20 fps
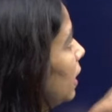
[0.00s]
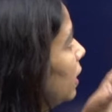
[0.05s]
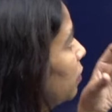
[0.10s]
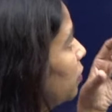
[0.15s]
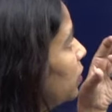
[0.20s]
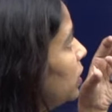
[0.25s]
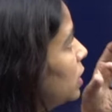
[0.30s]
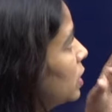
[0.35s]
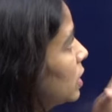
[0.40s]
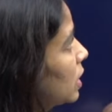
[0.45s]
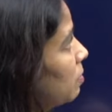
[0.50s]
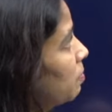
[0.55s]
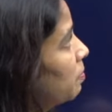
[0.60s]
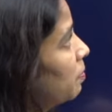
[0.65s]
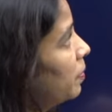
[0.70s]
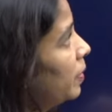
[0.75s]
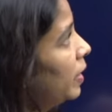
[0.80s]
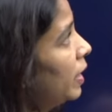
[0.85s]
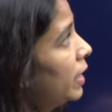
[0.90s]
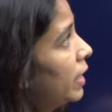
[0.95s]
like which
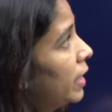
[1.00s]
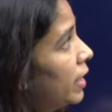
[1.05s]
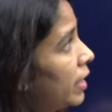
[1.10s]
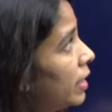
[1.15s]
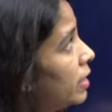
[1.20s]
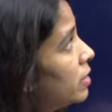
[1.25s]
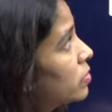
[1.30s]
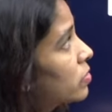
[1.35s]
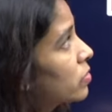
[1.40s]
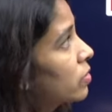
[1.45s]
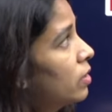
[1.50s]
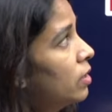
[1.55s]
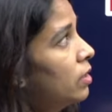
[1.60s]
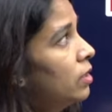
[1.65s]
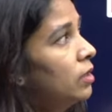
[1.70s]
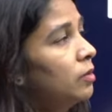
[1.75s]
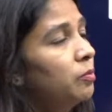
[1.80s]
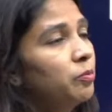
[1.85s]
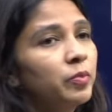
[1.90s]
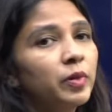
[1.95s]
compares
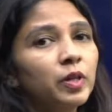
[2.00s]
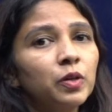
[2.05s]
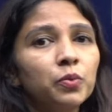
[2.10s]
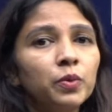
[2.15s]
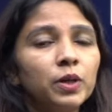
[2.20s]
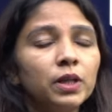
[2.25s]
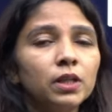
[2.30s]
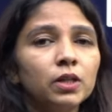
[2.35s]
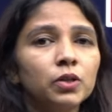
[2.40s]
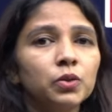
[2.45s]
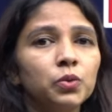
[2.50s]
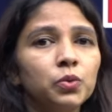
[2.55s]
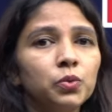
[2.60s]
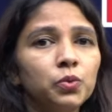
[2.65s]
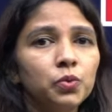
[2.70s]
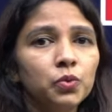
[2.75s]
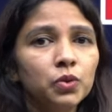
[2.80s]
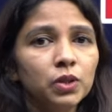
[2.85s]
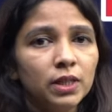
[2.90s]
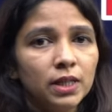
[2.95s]
between the
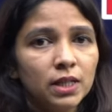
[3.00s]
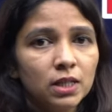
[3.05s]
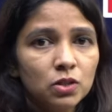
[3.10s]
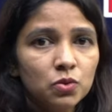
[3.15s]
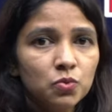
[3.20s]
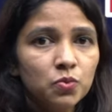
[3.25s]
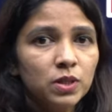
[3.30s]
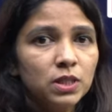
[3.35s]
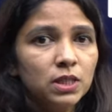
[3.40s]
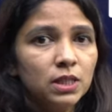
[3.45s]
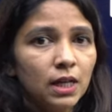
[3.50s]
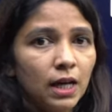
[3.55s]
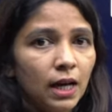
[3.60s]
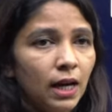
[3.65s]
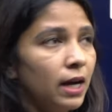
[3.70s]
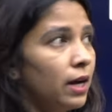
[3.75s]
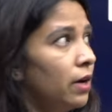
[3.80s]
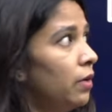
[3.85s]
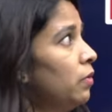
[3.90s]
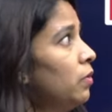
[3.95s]
two things which
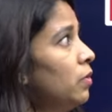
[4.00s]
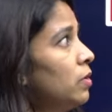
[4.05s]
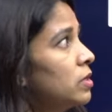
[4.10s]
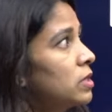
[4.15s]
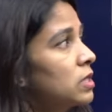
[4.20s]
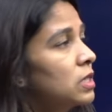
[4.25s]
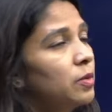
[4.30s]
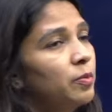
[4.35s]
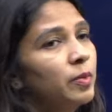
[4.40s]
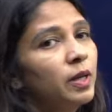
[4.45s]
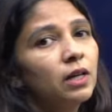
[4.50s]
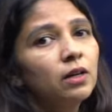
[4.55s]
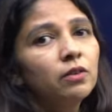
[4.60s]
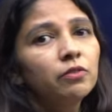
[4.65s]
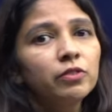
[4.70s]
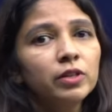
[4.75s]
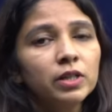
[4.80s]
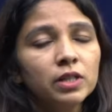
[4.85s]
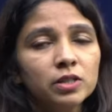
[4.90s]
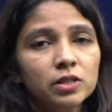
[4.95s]
have similar
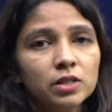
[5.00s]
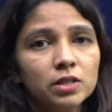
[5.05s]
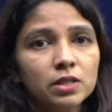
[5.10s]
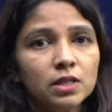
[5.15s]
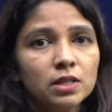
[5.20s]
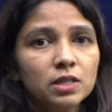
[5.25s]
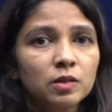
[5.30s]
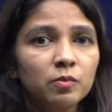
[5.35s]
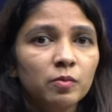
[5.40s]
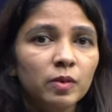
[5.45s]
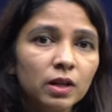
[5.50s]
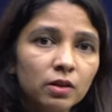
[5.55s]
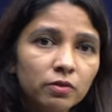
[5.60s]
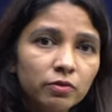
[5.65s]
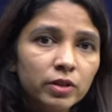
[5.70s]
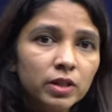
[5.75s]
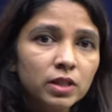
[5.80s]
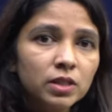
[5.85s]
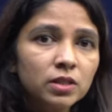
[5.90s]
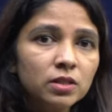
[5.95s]
features. A similar
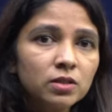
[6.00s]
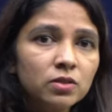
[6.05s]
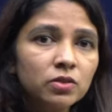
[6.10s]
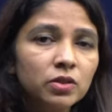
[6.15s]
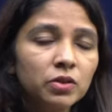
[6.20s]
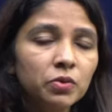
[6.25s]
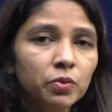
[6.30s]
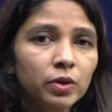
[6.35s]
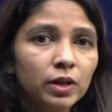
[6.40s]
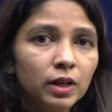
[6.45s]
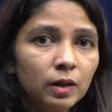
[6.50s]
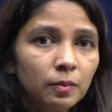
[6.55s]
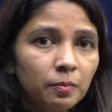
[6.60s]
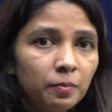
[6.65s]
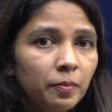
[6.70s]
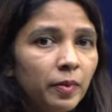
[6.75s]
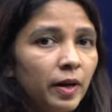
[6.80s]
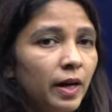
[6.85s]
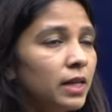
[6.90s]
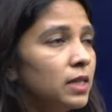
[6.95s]
features ki unna
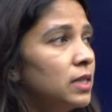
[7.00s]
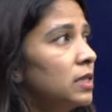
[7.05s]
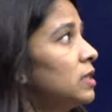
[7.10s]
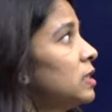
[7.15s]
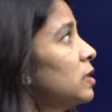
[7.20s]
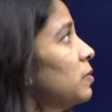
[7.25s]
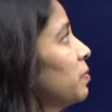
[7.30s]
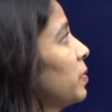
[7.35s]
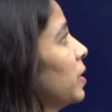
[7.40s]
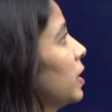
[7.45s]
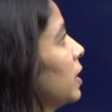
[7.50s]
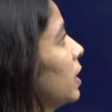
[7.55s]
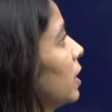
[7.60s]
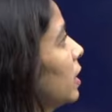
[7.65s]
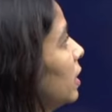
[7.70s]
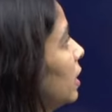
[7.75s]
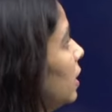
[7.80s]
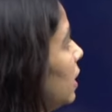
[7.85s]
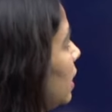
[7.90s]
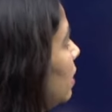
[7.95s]
comparison
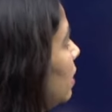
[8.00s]
cheppedanni